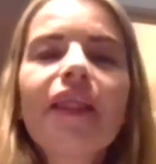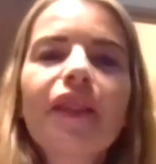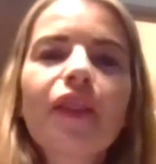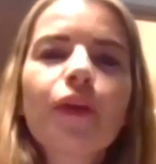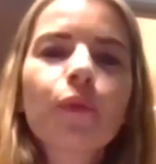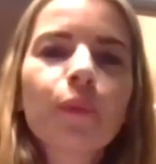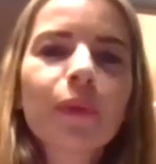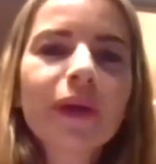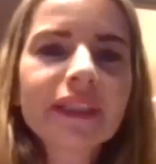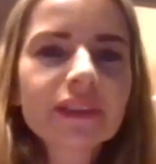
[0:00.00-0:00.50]

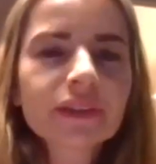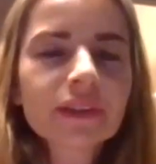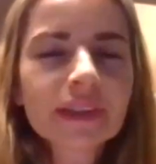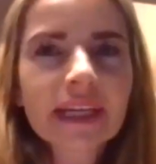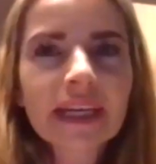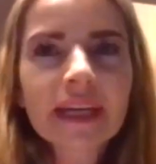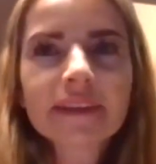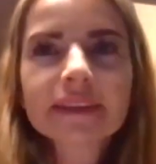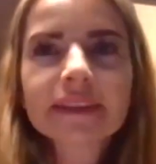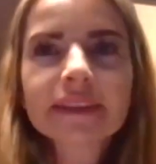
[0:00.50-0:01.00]
We took
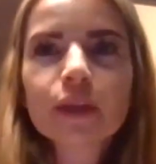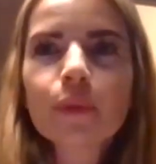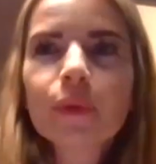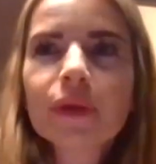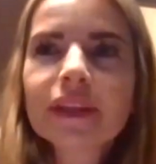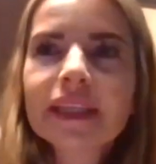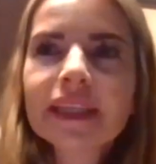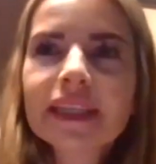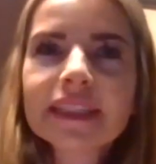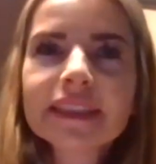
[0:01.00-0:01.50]
out some
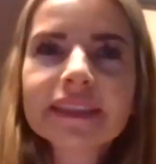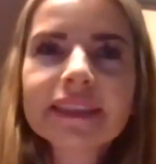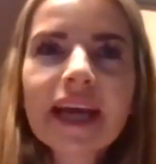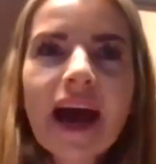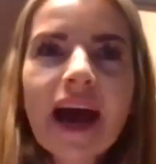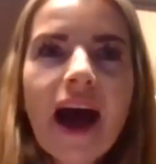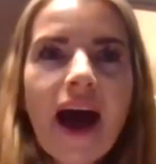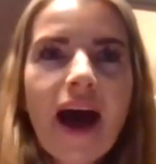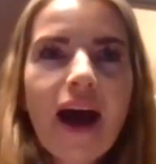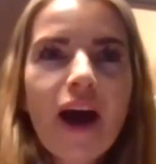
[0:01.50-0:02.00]
of these,
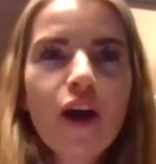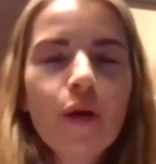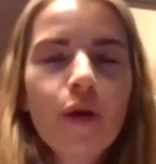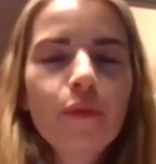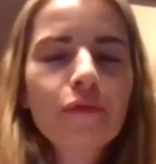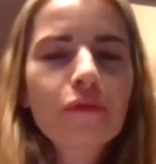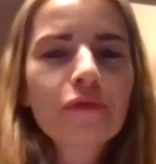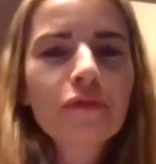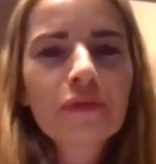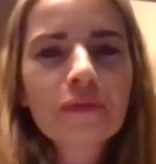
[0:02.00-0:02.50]

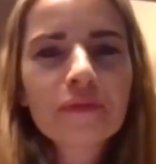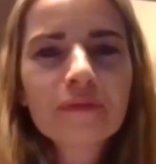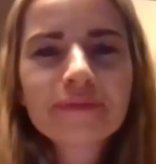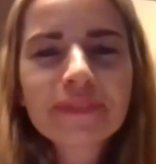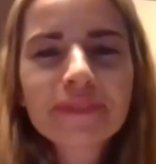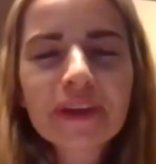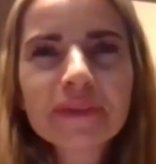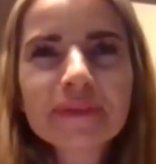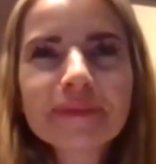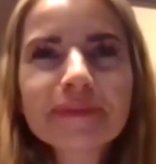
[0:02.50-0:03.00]

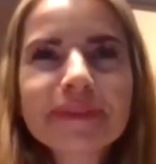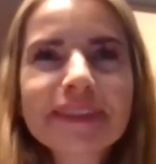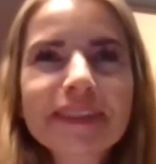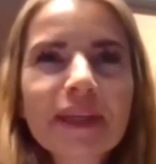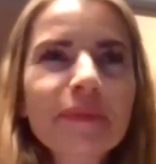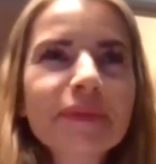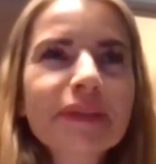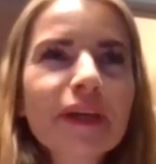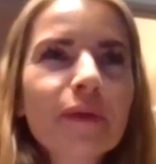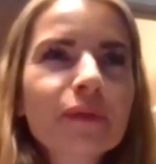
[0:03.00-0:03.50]

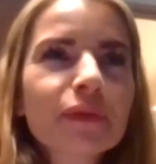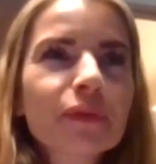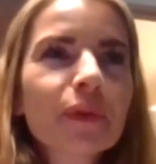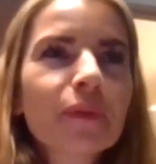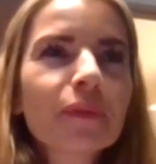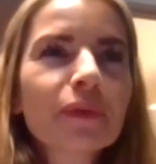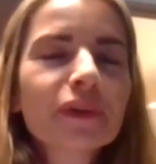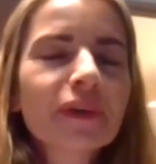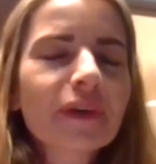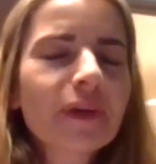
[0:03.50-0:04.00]
sometimes we
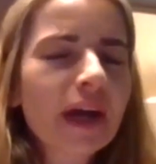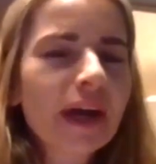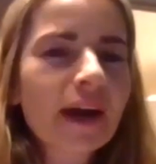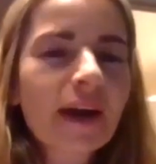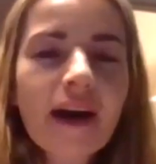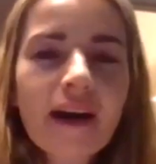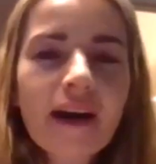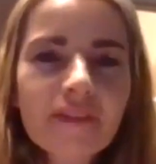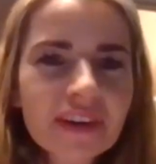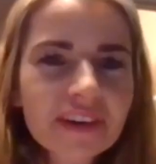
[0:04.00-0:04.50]
would
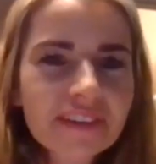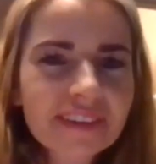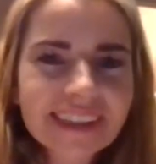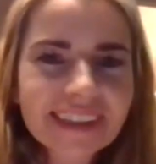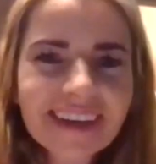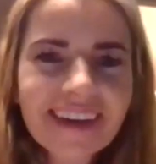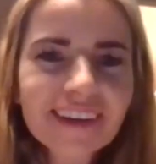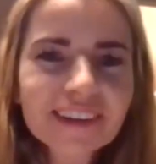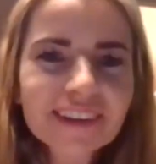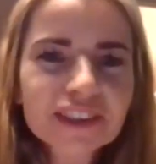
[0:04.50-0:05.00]
uncover in
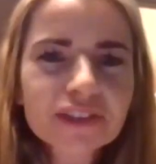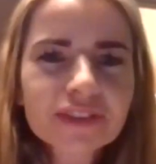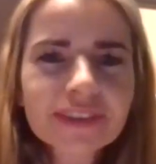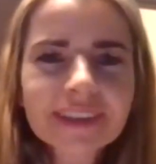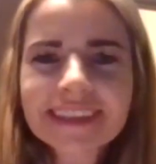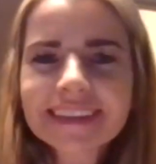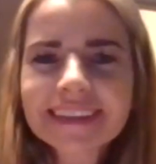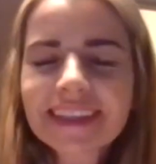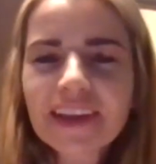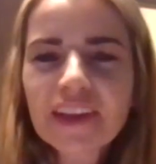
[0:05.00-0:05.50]

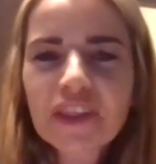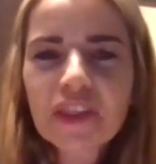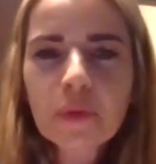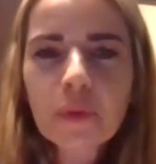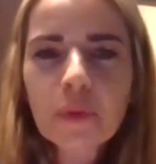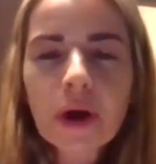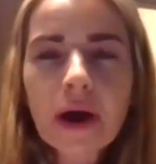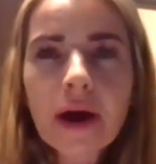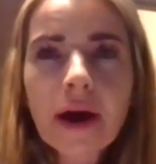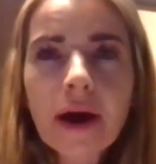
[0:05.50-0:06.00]
countries that there
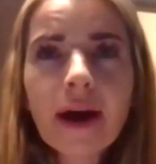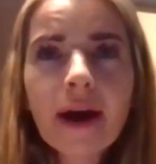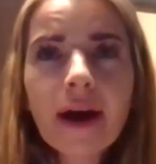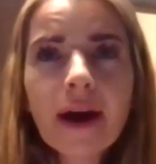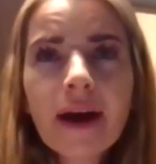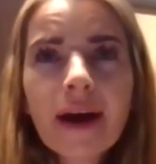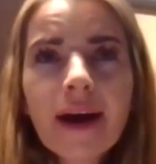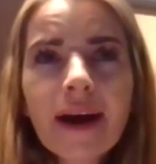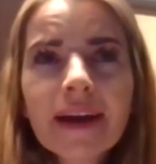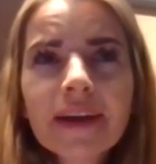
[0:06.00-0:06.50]
were,
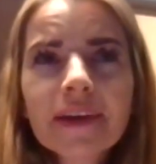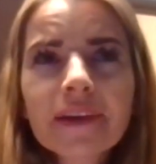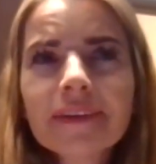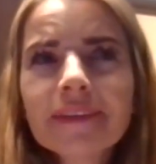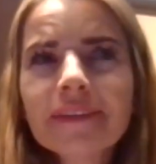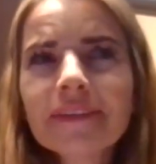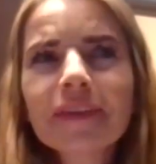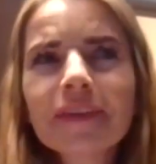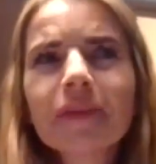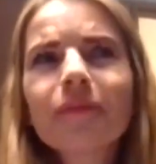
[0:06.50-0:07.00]

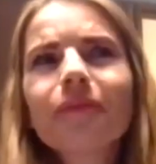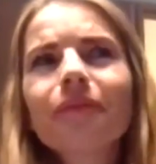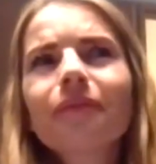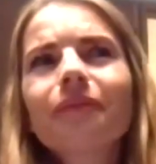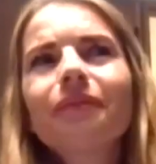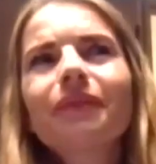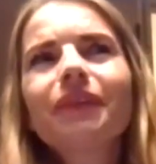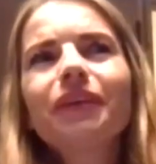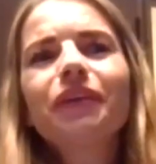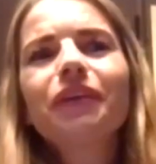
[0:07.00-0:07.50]

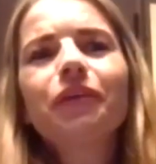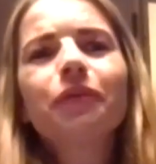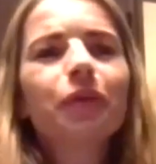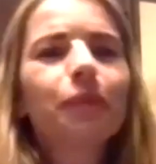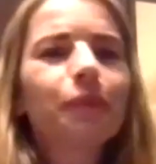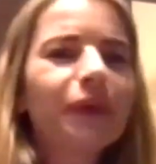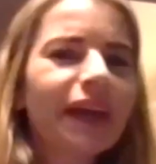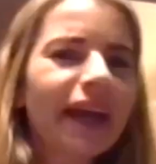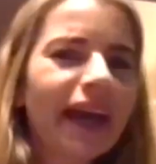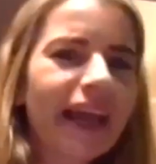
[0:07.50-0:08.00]
you would
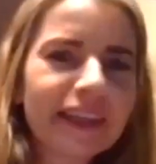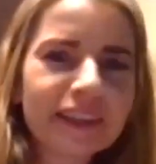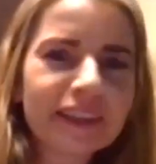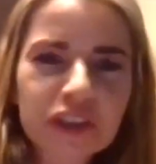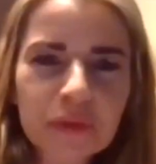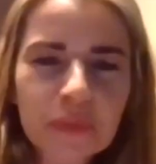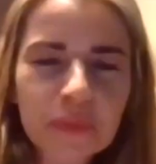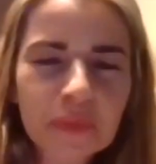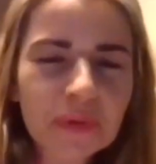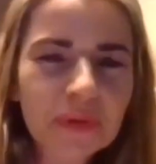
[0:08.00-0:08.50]
be
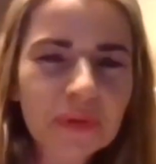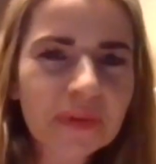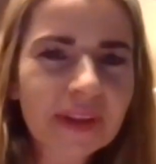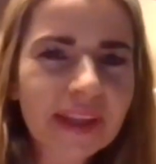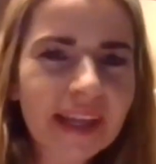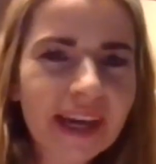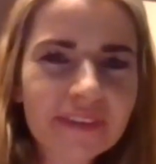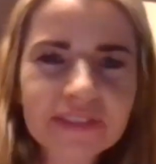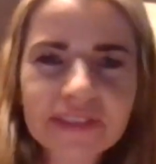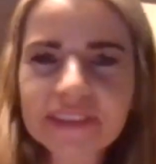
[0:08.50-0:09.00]
eligible
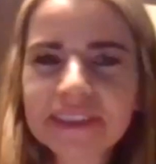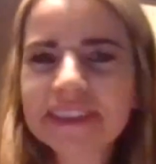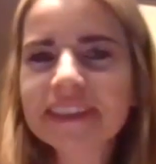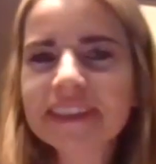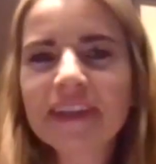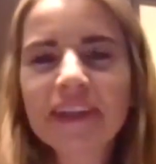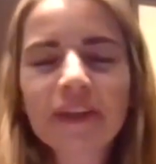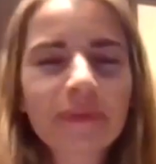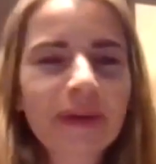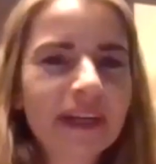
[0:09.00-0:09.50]
after a
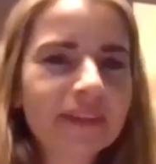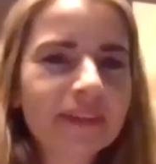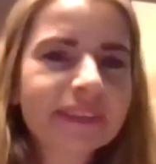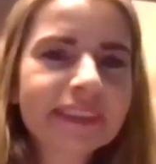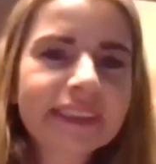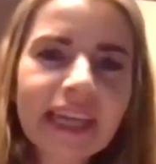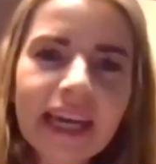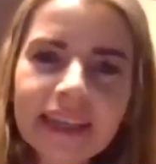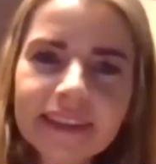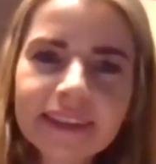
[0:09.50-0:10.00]
certain amount of
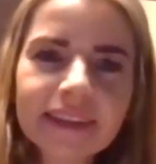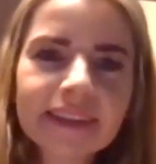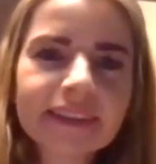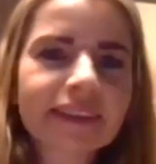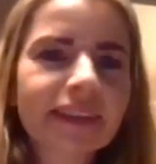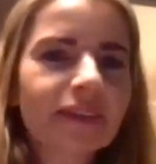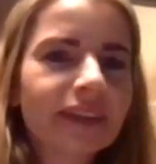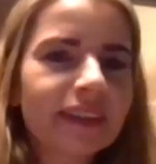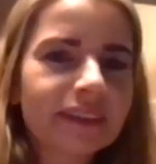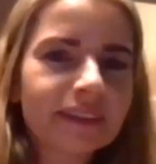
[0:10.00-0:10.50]
tenure.
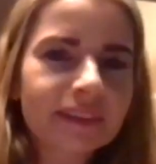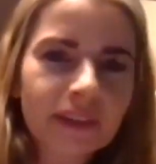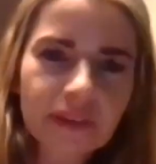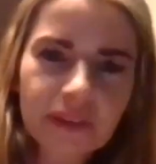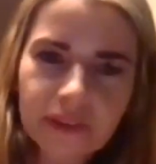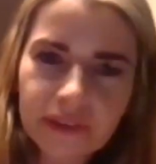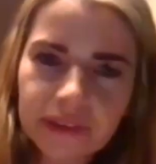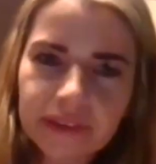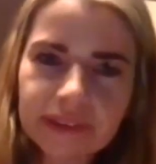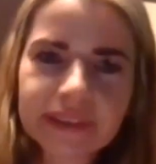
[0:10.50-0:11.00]
So we took
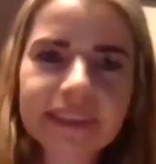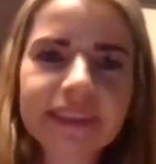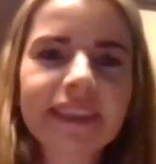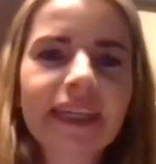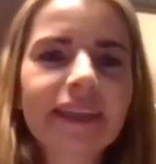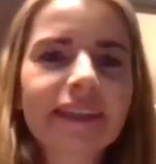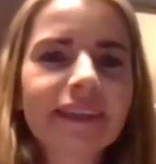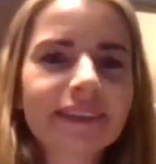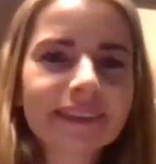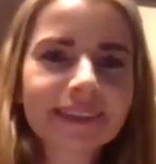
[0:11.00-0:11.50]
all the
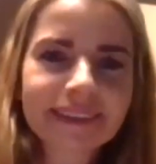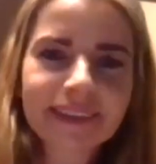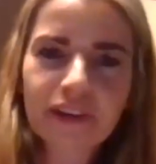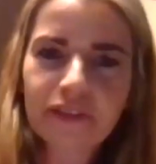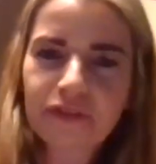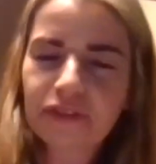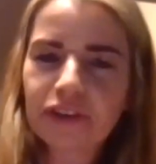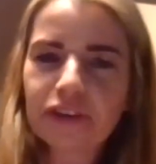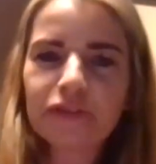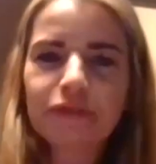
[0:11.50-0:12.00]
tenure
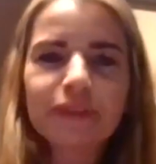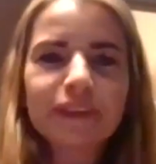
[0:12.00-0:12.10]
stuff off.